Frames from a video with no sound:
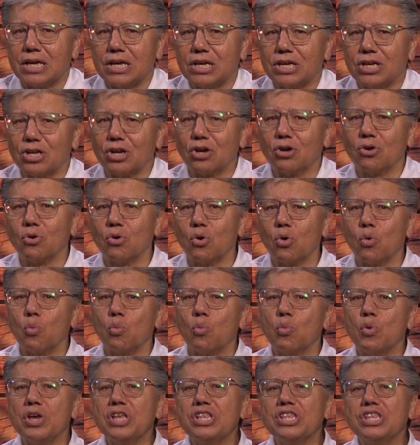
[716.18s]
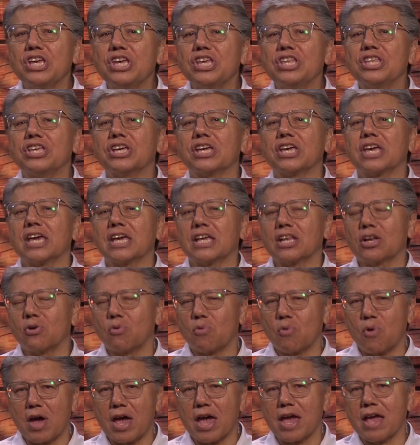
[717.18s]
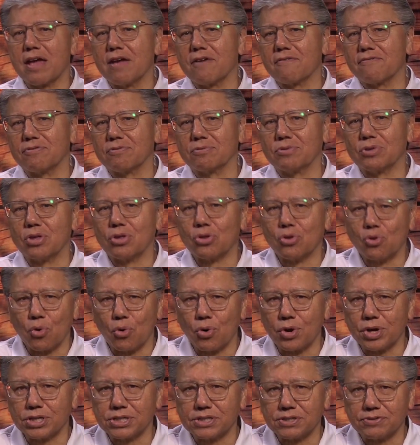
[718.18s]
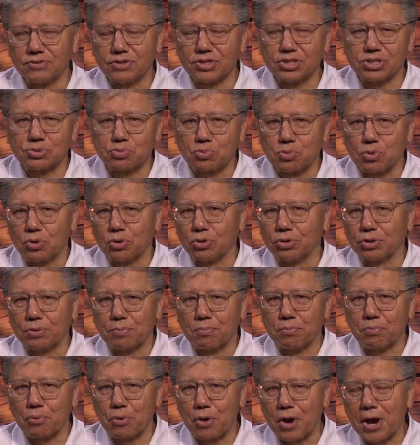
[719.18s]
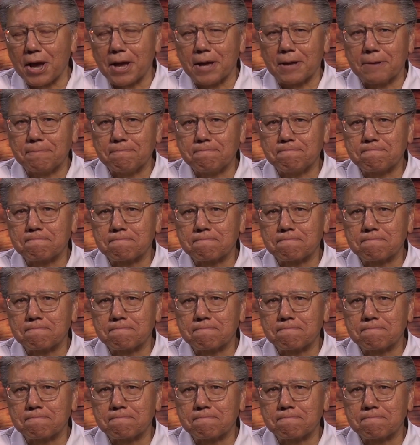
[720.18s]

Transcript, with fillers: You know, we need to get away from the noise of this world and pray.